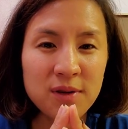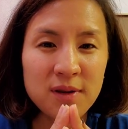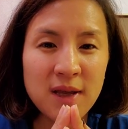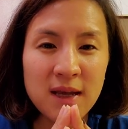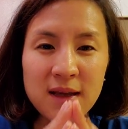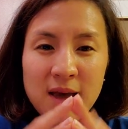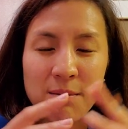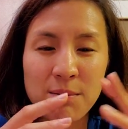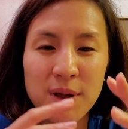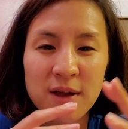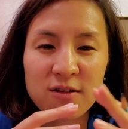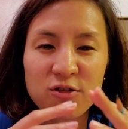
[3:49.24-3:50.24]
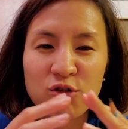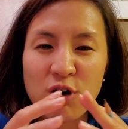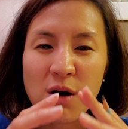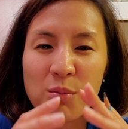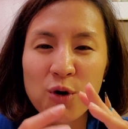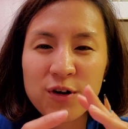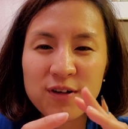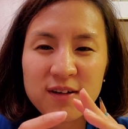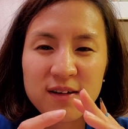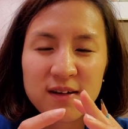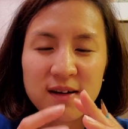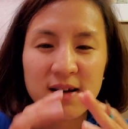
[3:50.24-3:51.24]
they can be
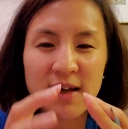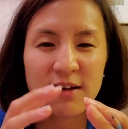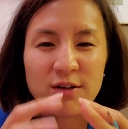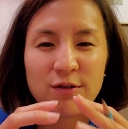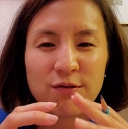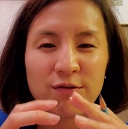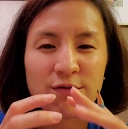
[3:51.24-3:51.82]
squamous, like a